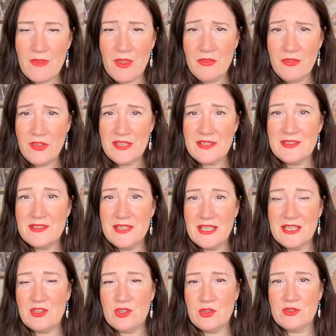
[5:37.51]
This
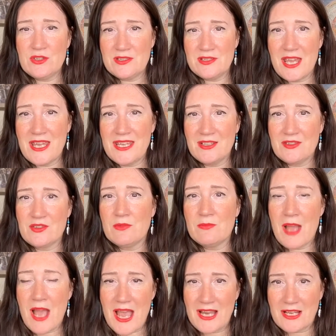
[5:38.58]
needs you to take
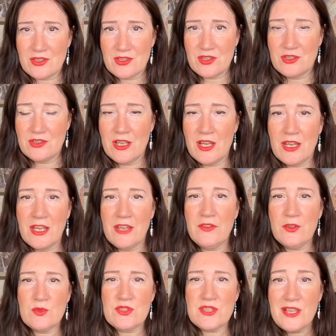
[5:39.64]
some action. If
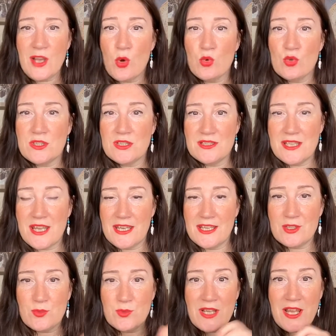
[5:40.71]
it was the olden
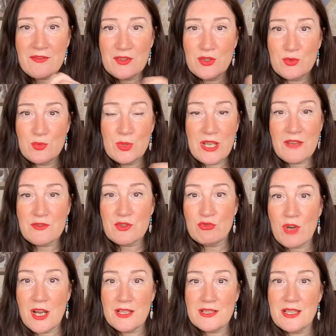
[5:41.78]
days, we'd have to
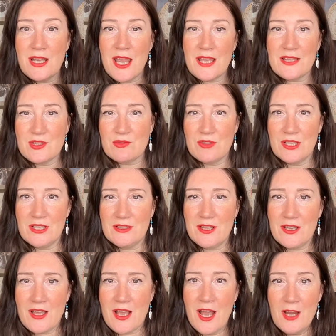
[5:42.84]
write a letter in.
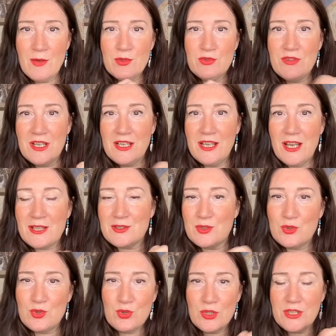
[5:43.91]
I would really like
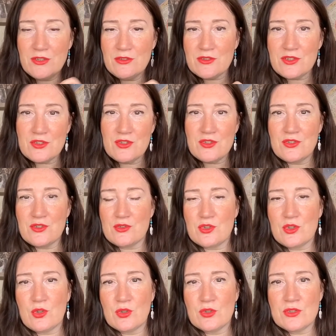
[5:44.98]
to join your such and such
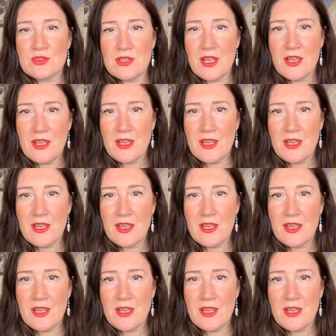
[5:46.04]
course.